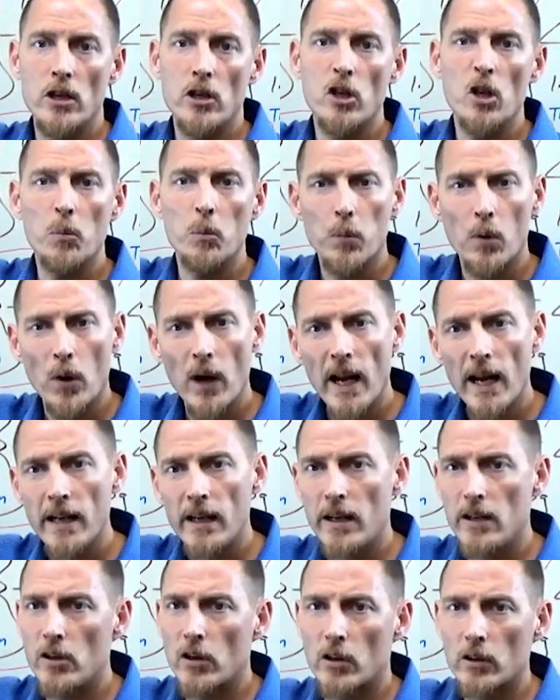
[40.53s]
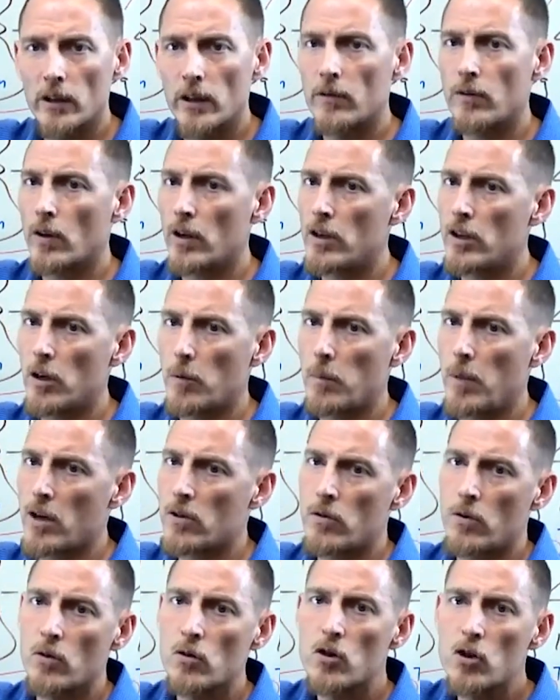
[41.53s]
And your brain and your liver and your
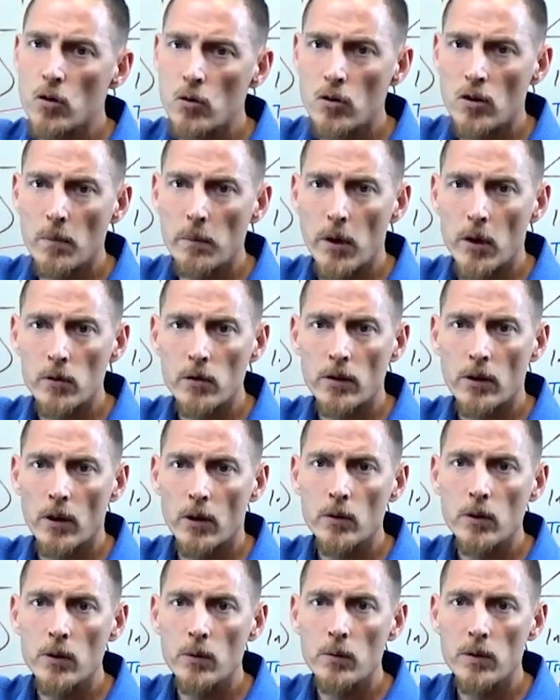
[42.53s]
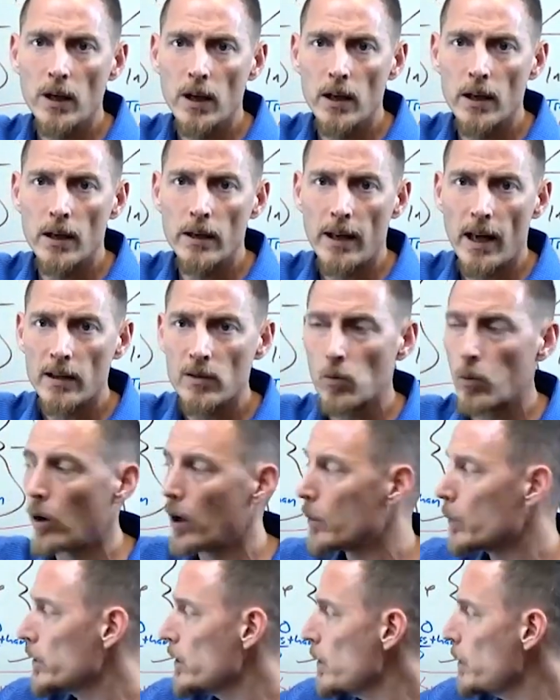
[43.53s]
muscles use the most co Q ten, and that's
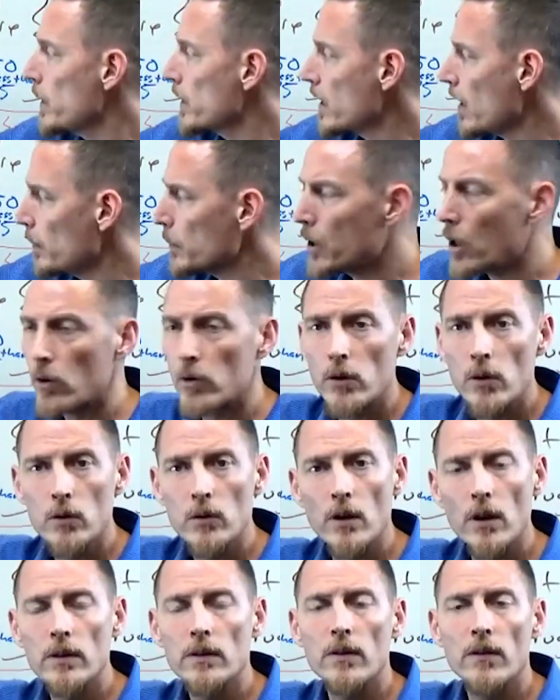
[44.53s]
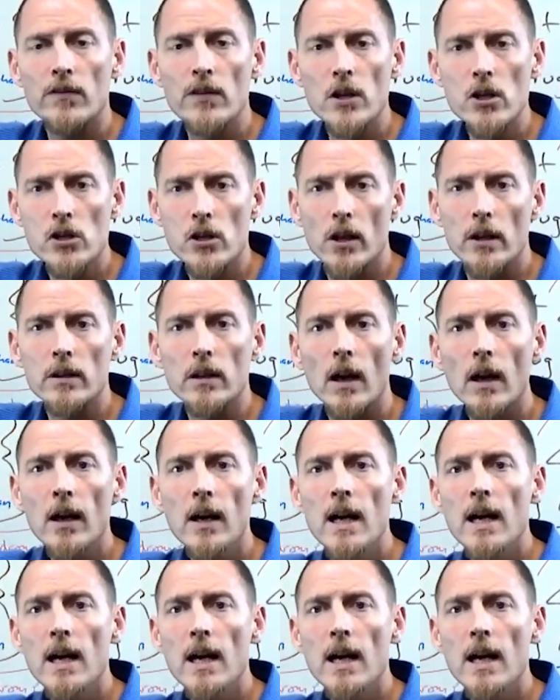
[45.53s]
why when you become co Q ten deficient,